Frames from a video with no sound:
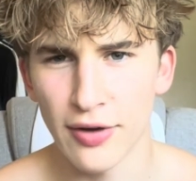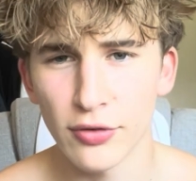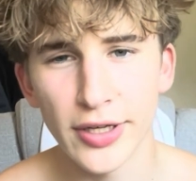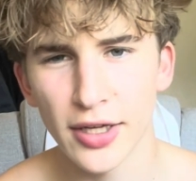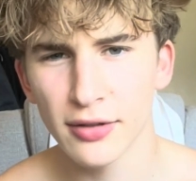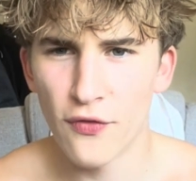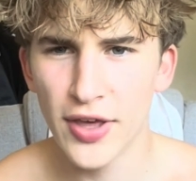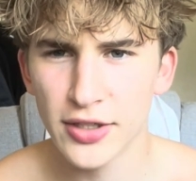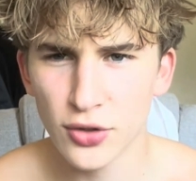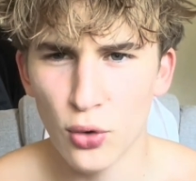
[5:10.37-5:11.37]
every day.
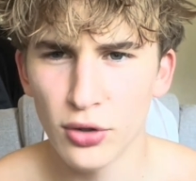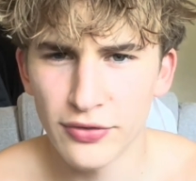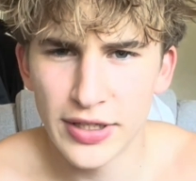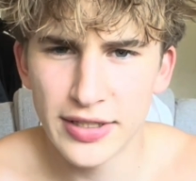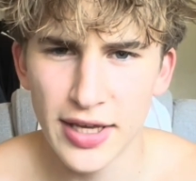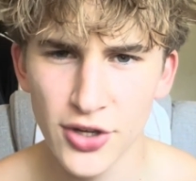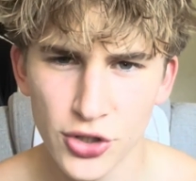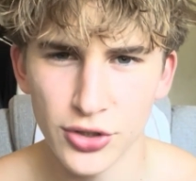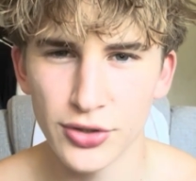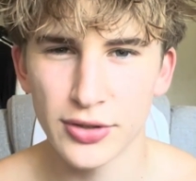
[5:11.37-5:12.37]
Fix all of these
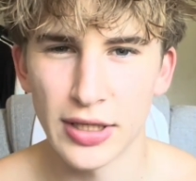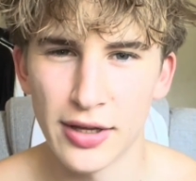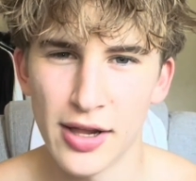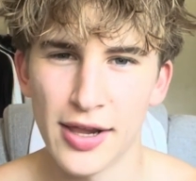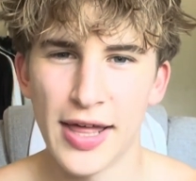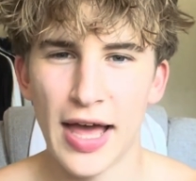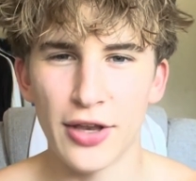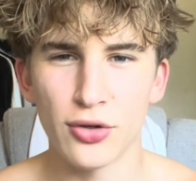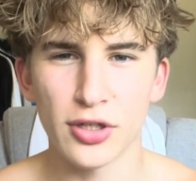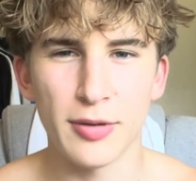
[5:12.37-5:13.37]
issues and
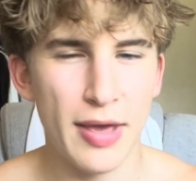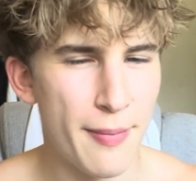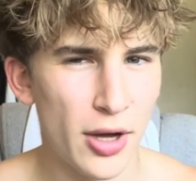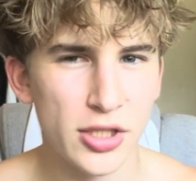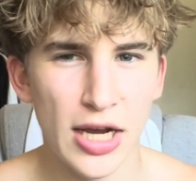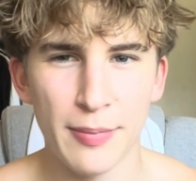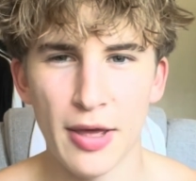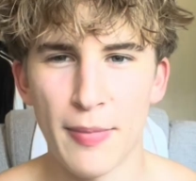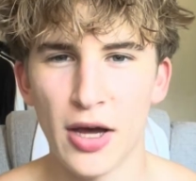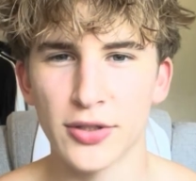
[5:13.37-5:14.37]
you're going to be a much happier
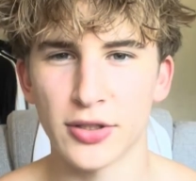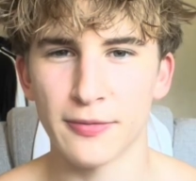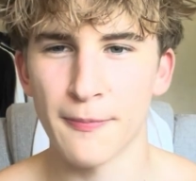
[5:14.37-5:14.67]
person,